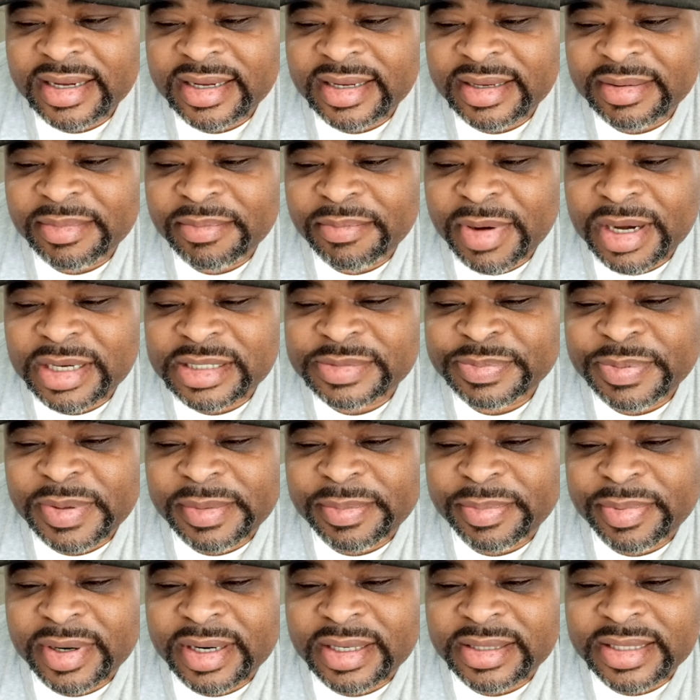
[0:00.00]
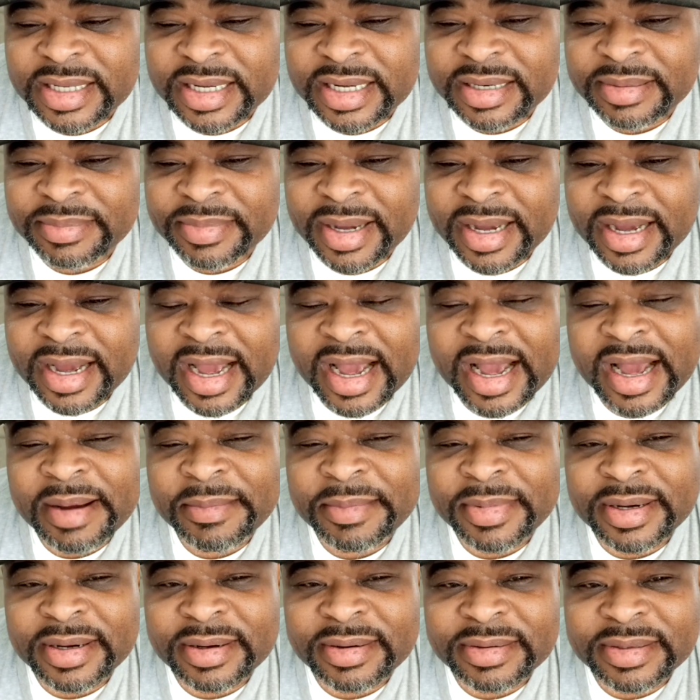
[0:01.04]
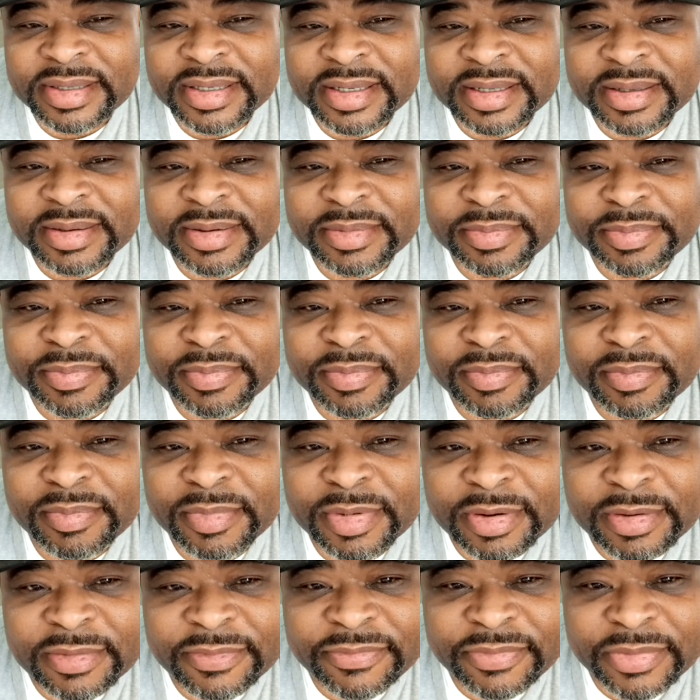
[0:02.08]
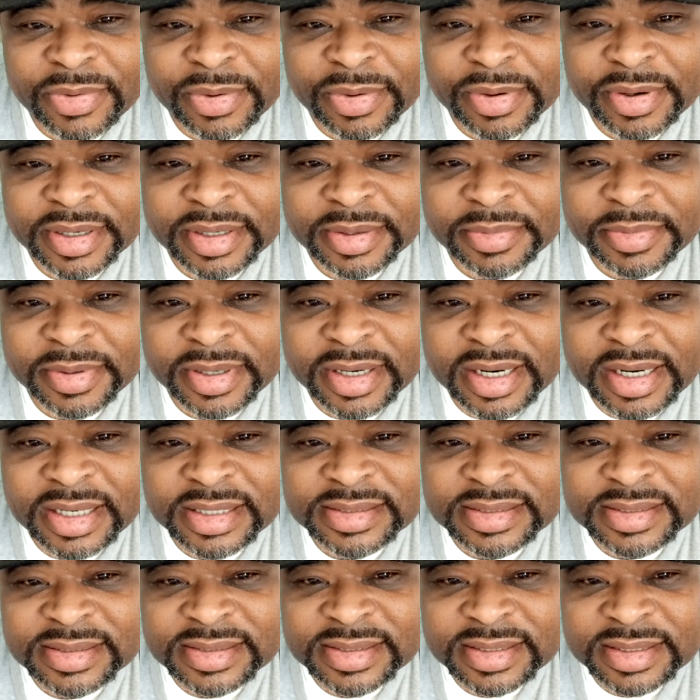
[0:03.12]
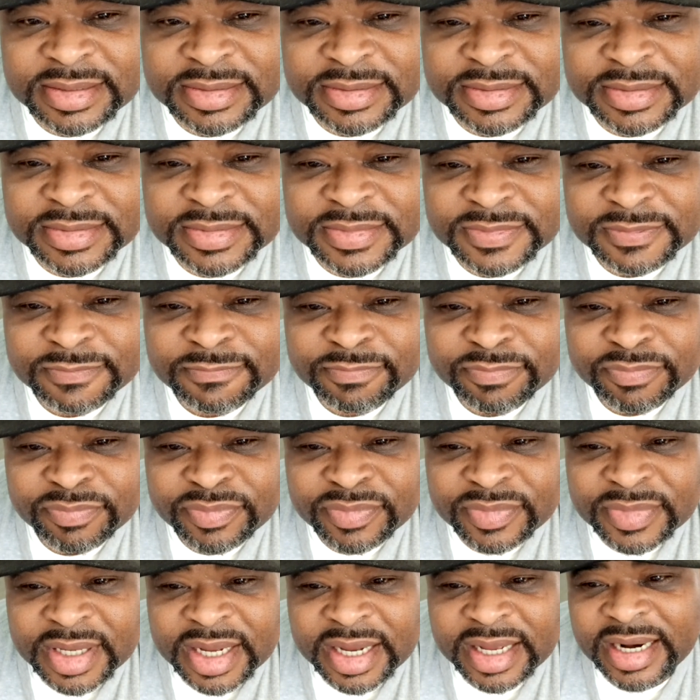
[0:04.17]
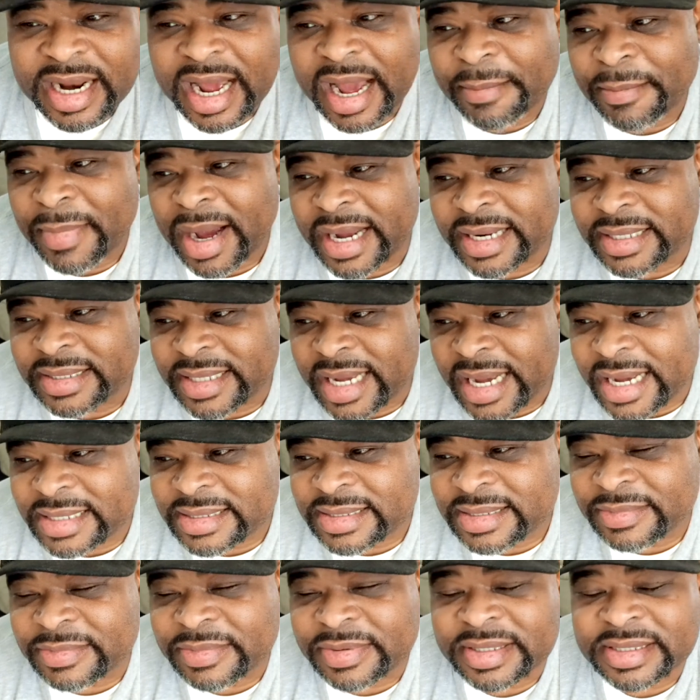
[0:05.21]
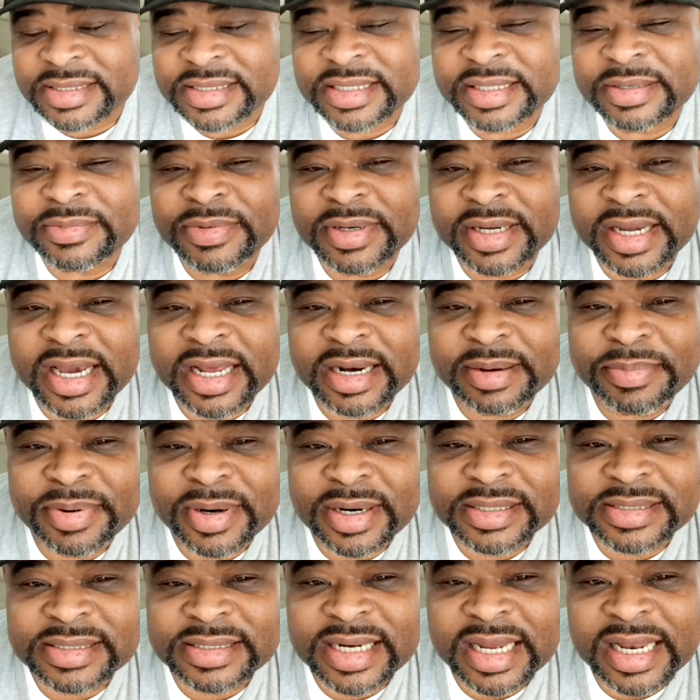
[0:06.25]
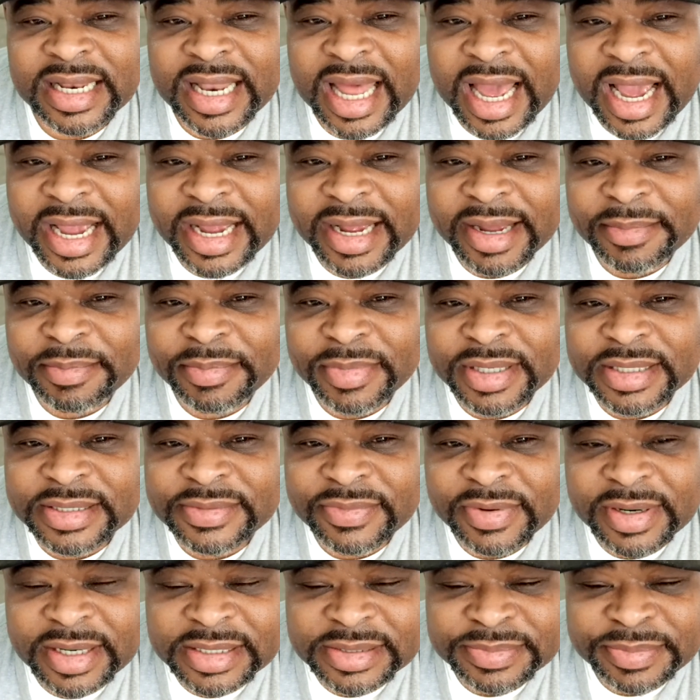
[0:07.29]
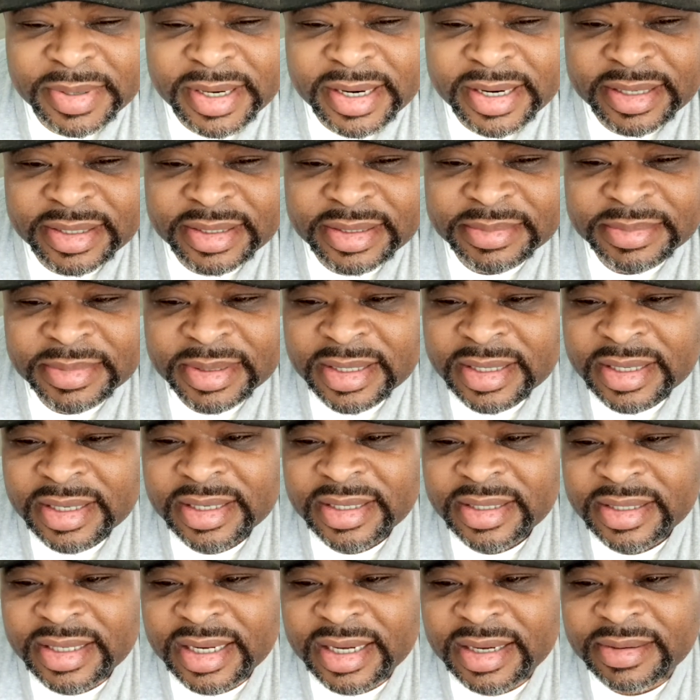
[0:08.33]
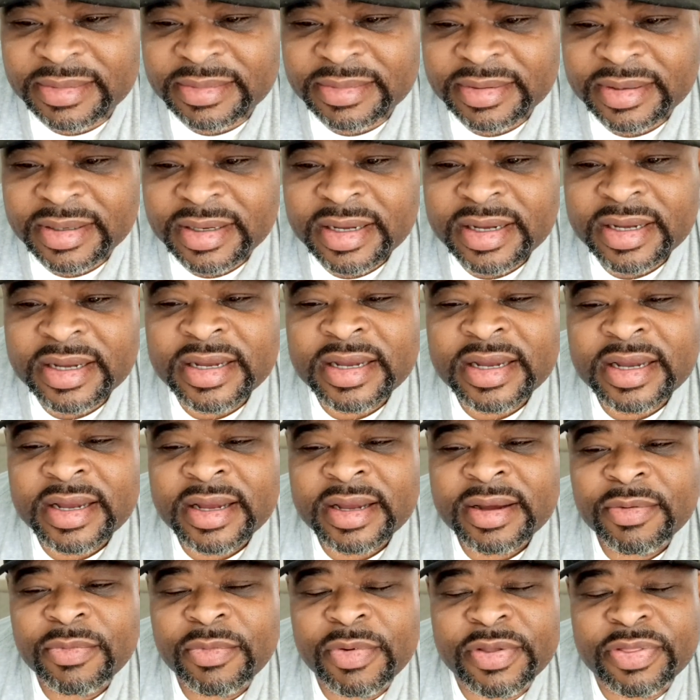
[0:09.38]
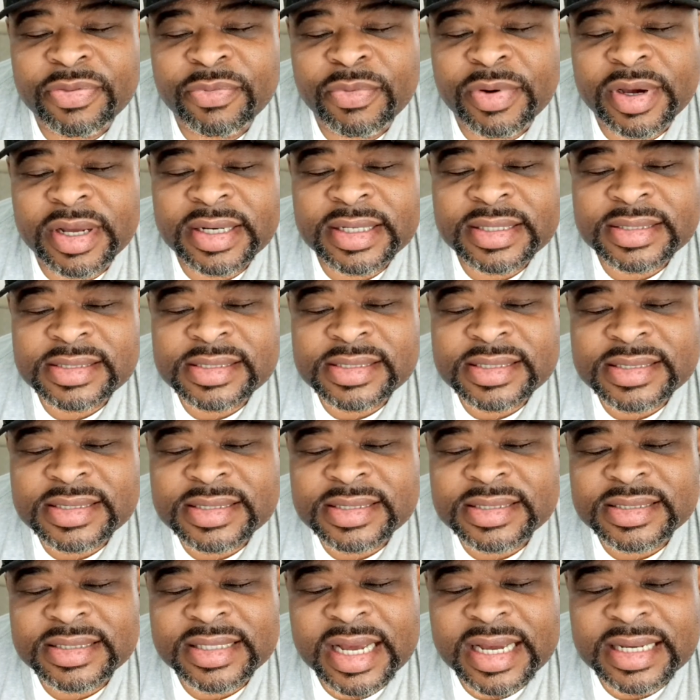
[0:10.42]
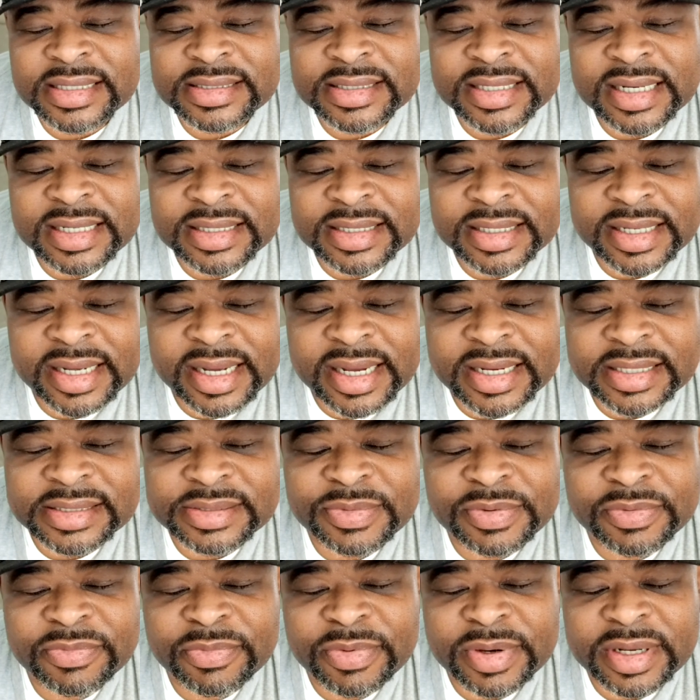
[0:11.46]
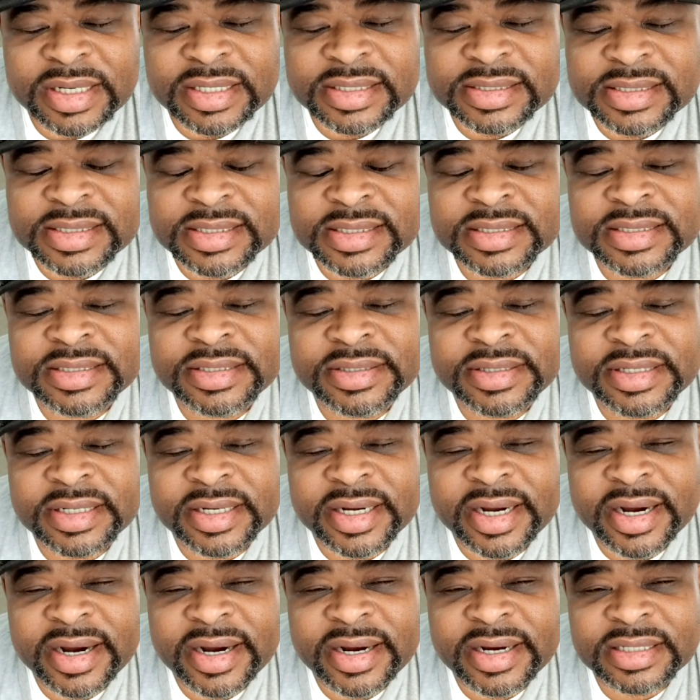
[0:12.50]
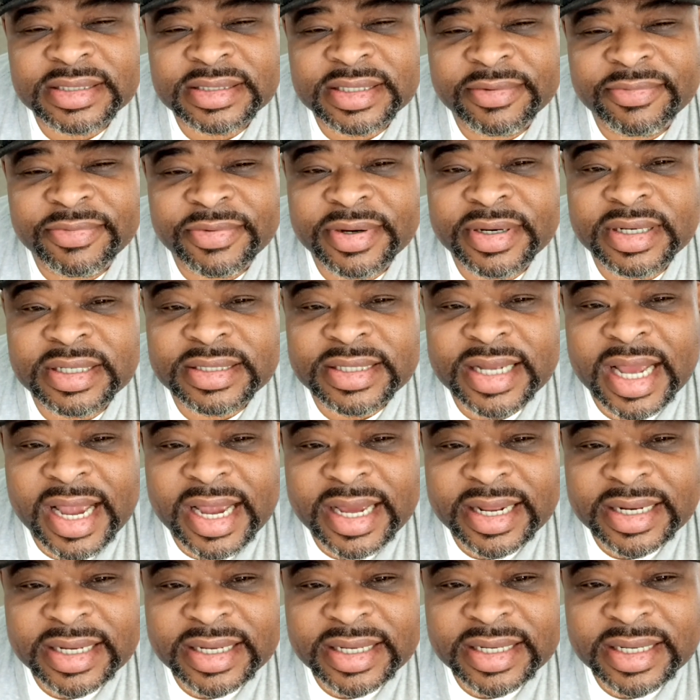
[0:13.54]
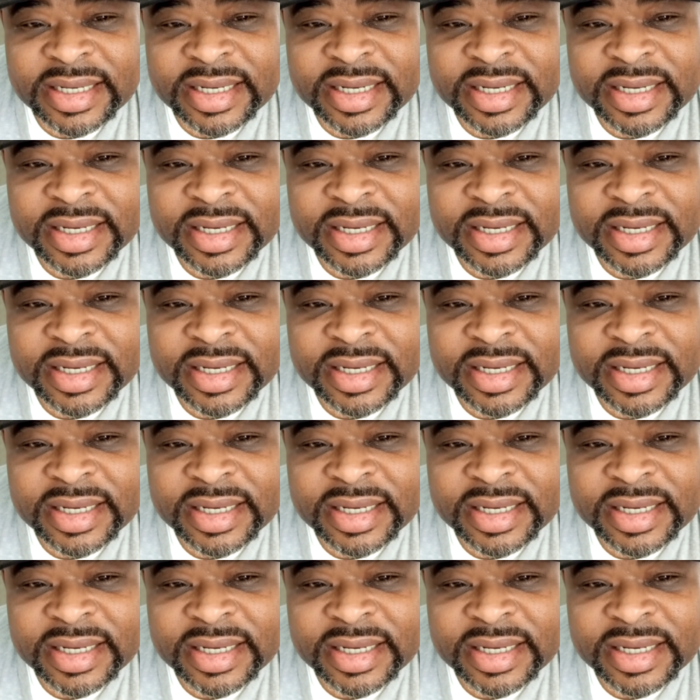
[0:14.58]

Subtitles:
most people are thinking about how am I going to move forward in regards to school. And I might date someone to see what kind of person I like, but as far as marrying them, no. With witnesses, that's not the case. With witnesses, you're encouraged, if you're dating